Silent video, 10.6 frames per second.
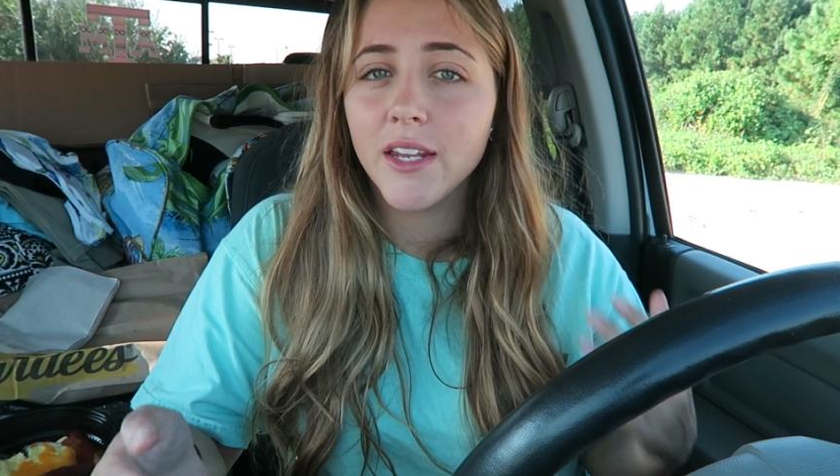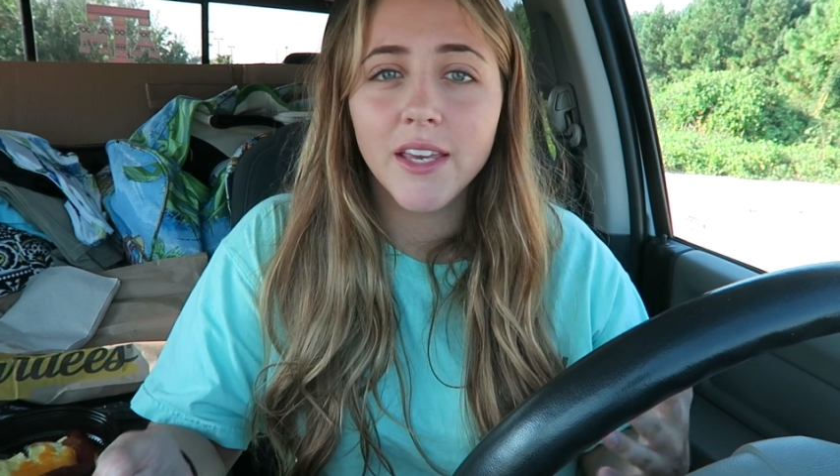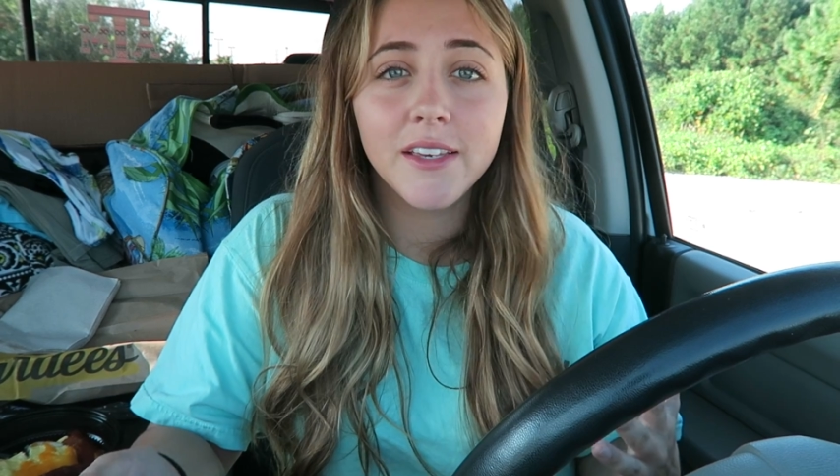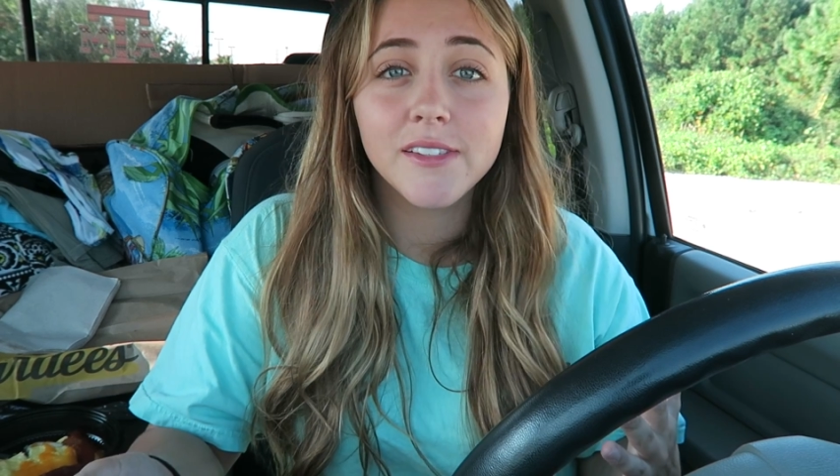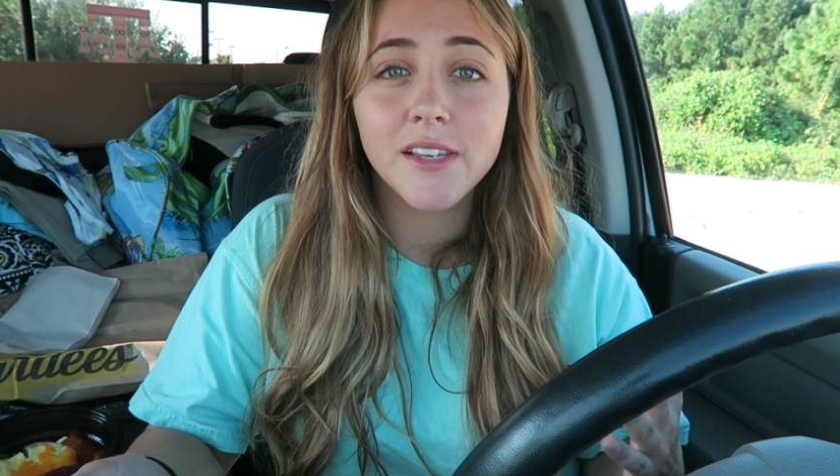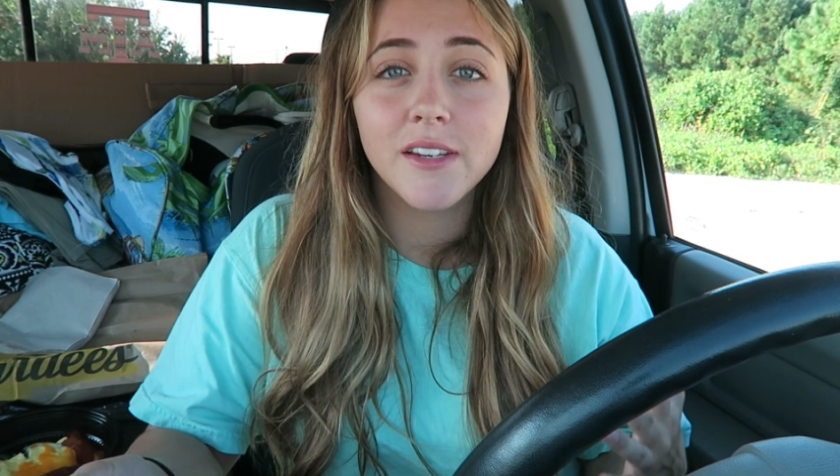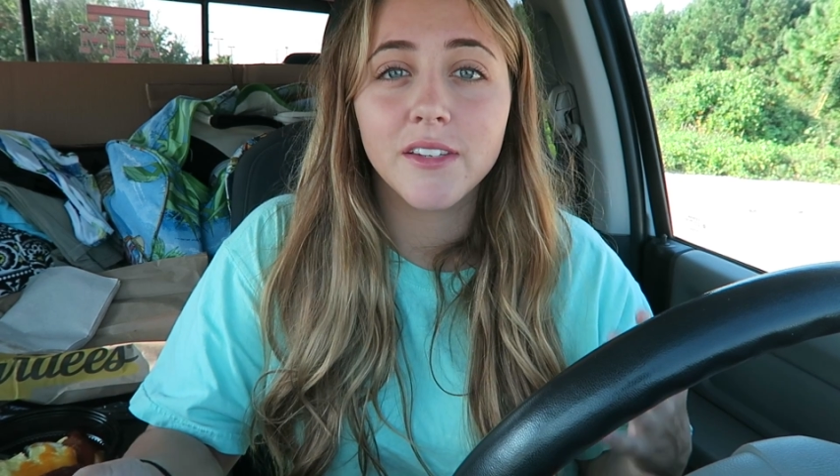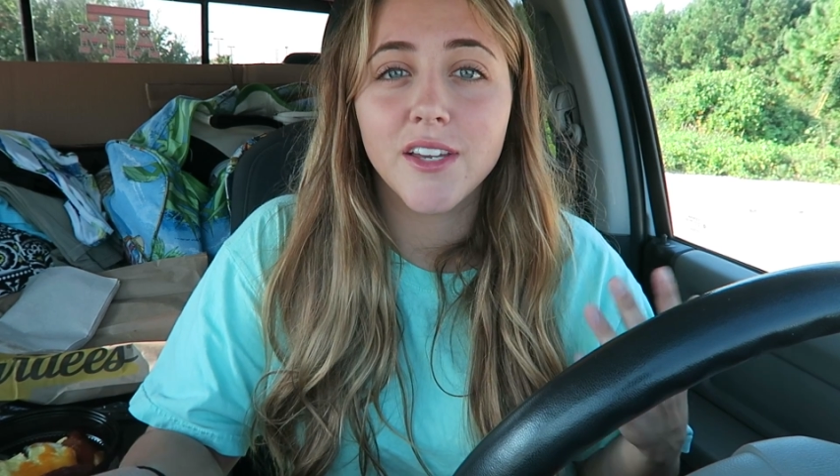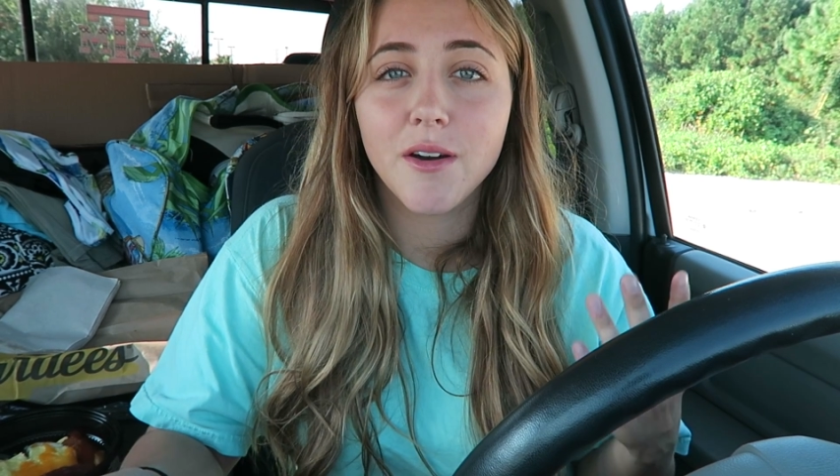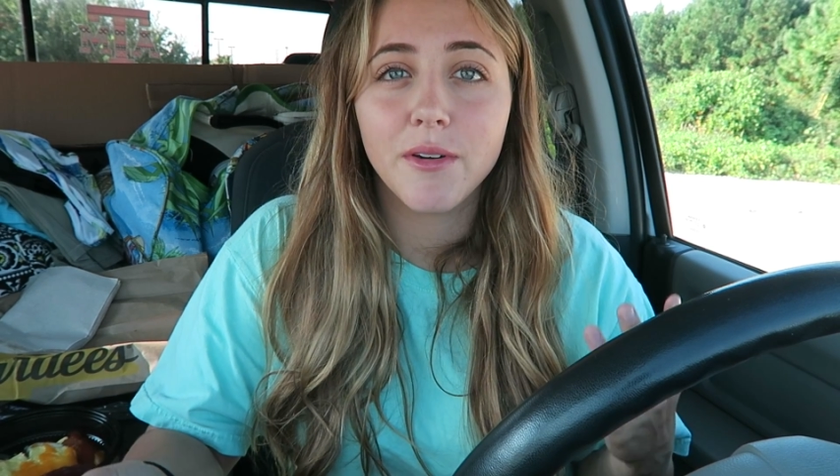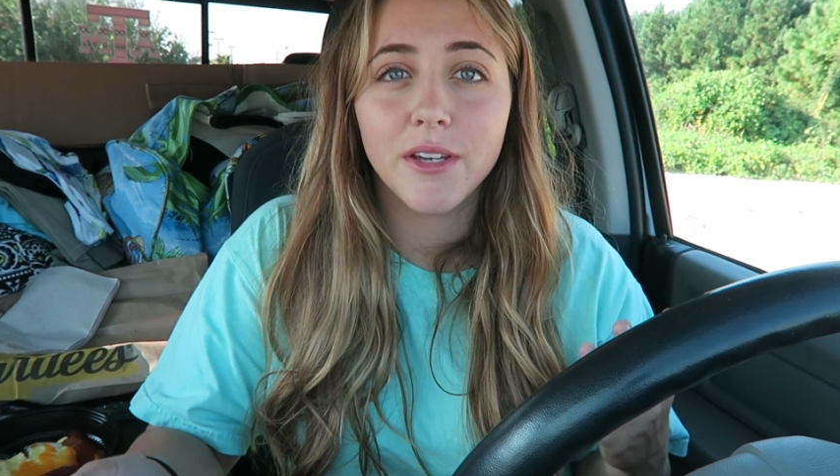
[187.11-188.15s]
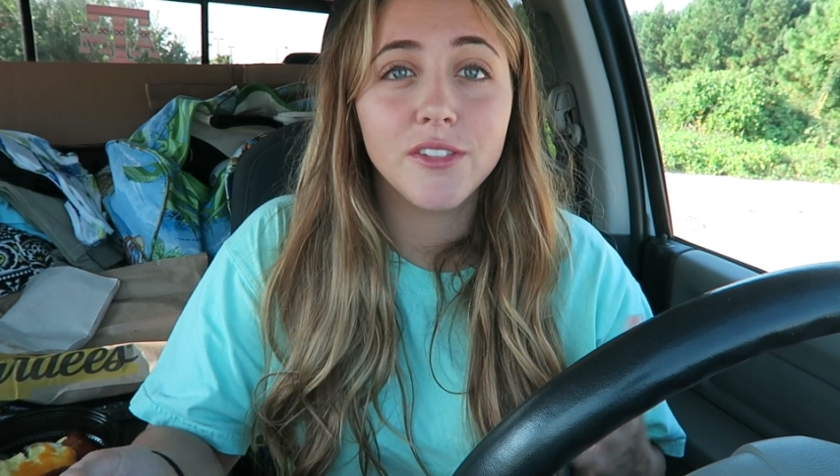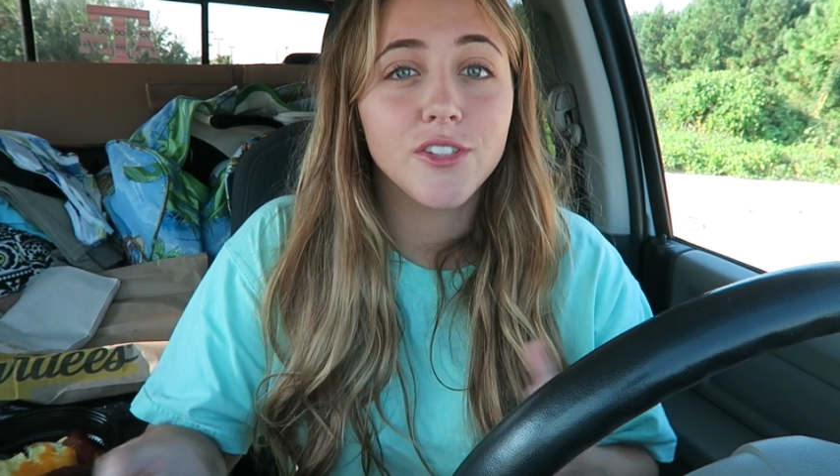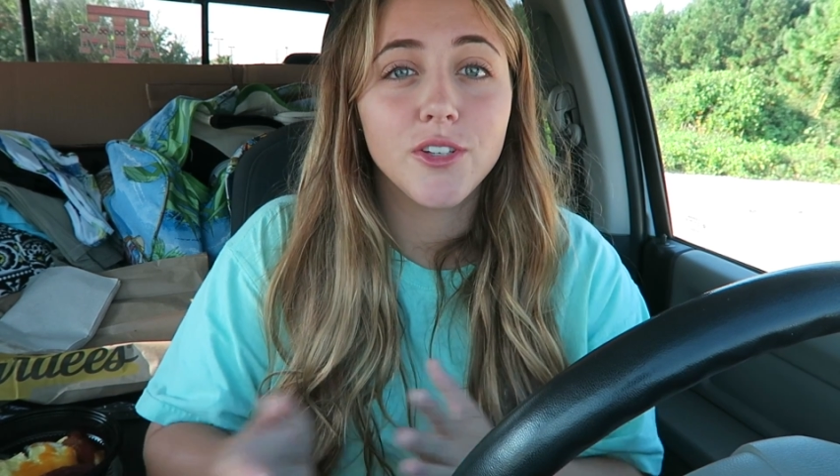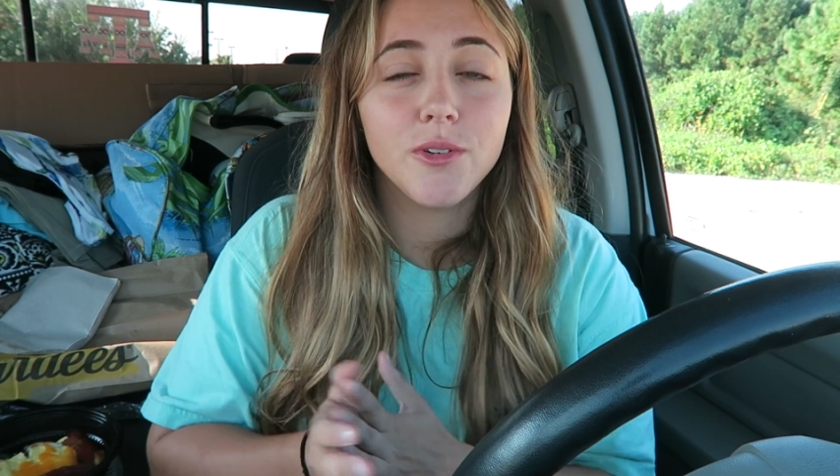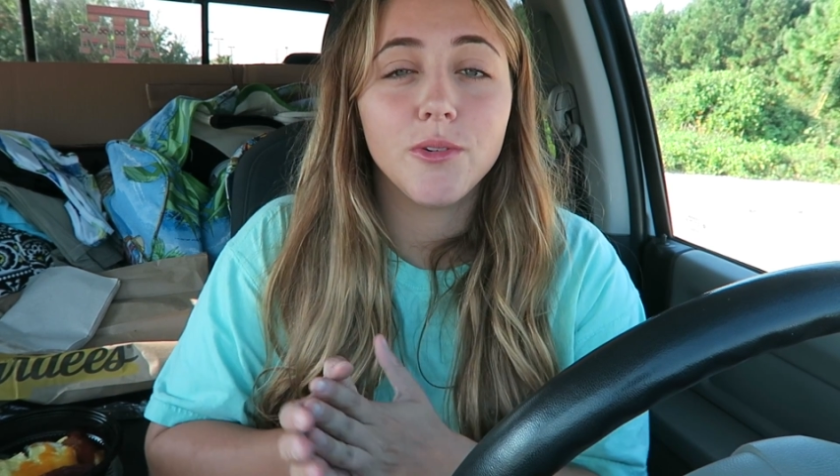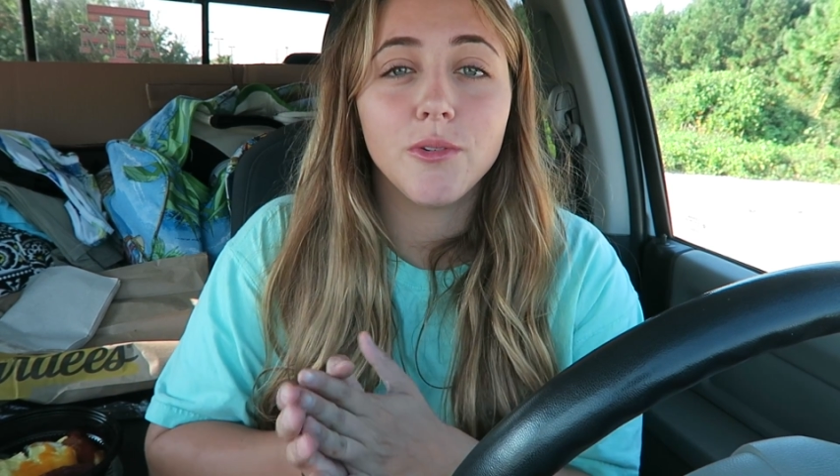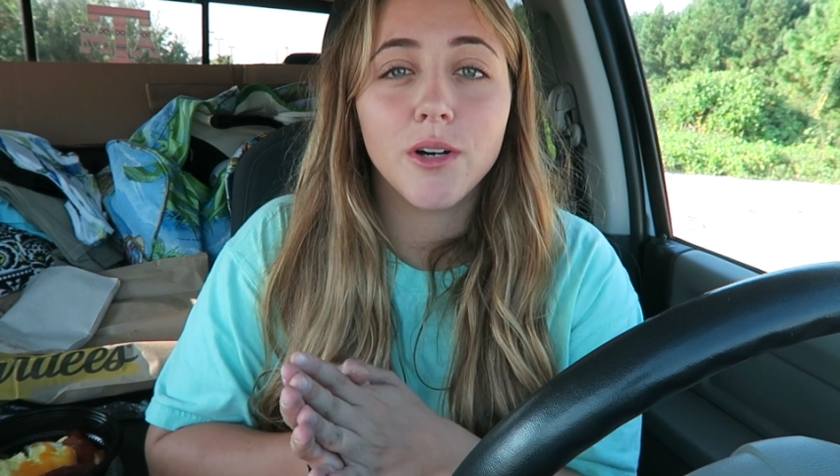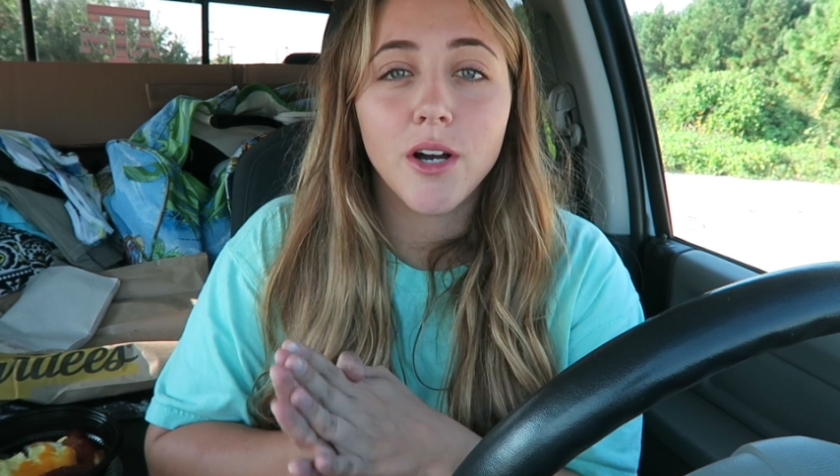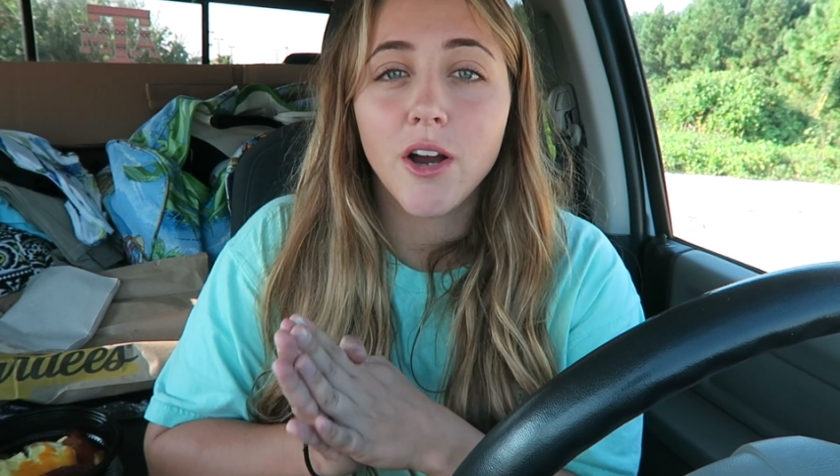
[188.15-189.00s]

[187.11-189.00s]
it isn't going to